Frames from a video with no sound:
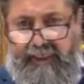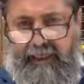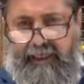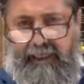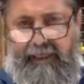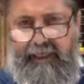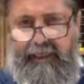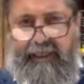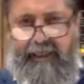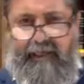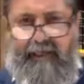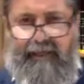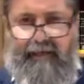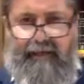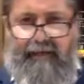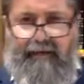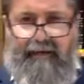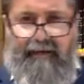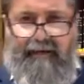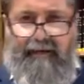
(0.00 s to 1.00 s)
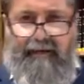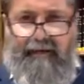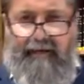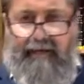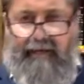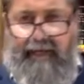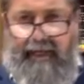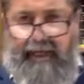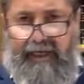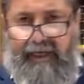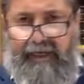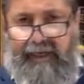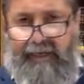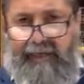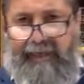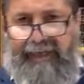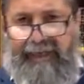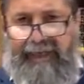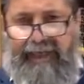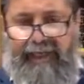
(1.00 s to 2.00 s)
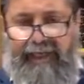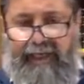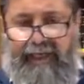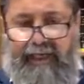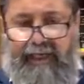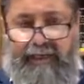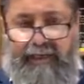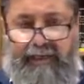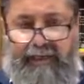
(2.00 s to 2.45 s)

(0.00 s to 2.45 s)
and he had a Pilegesh.